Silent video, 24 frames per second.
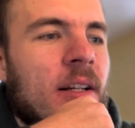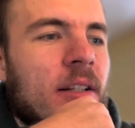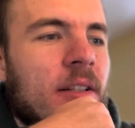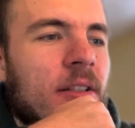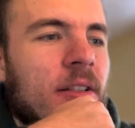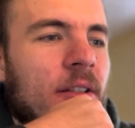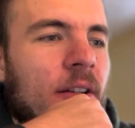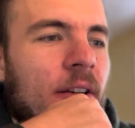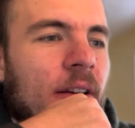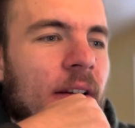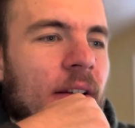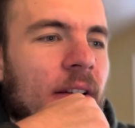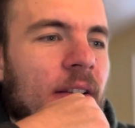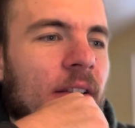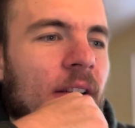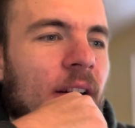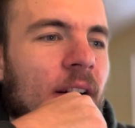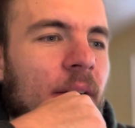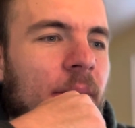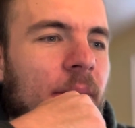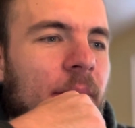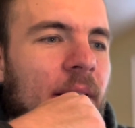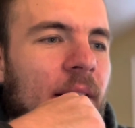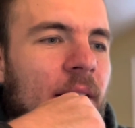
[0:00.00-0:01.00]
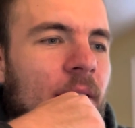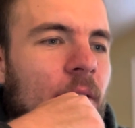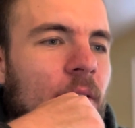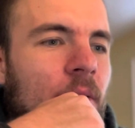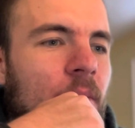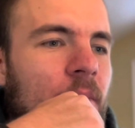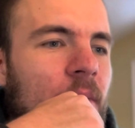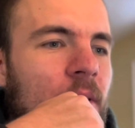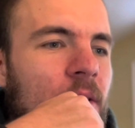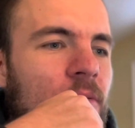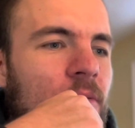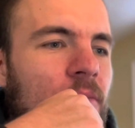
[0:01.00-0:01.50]
Sorry, good luck, man. All the
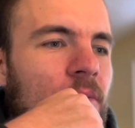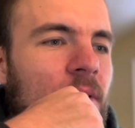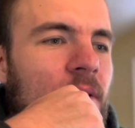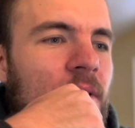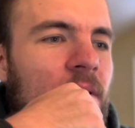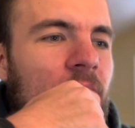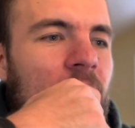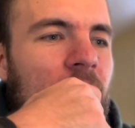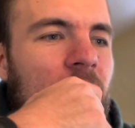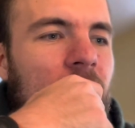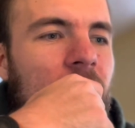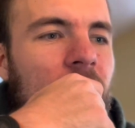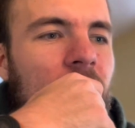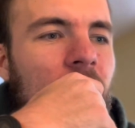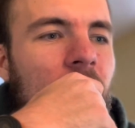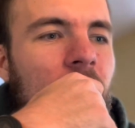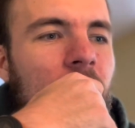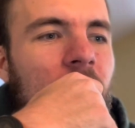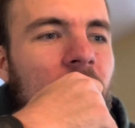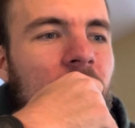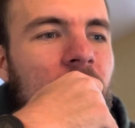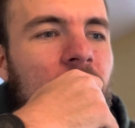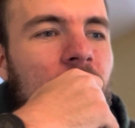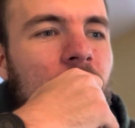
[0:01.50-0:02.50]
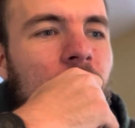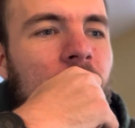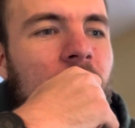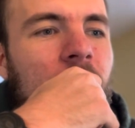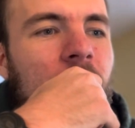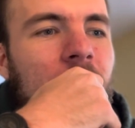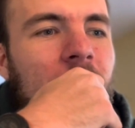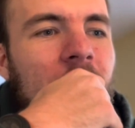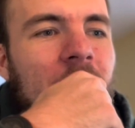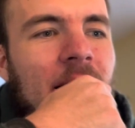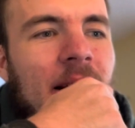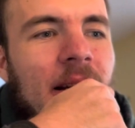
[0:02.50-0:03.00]
best wishes from a stupid
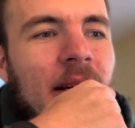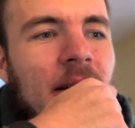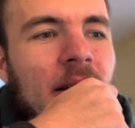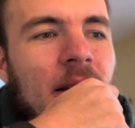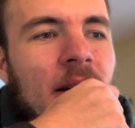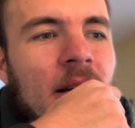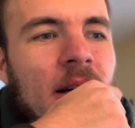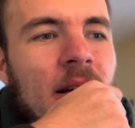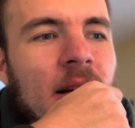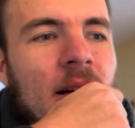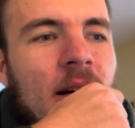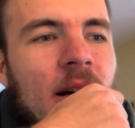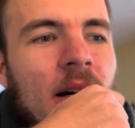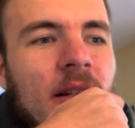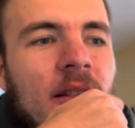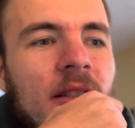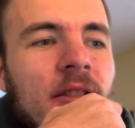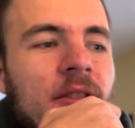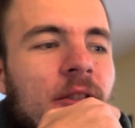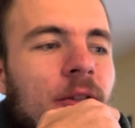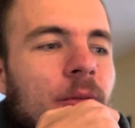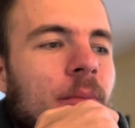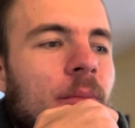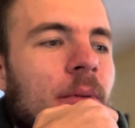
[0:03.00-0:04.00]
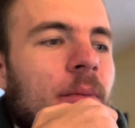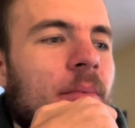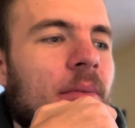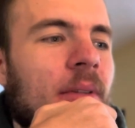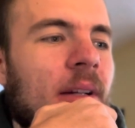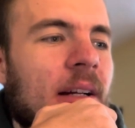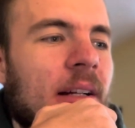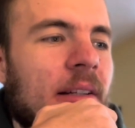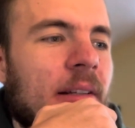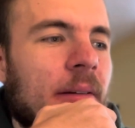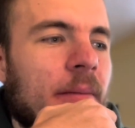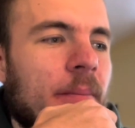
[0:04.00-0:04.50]
man on a stupid
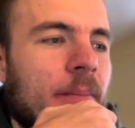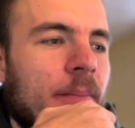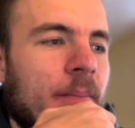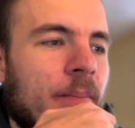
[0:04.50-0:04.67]
planet.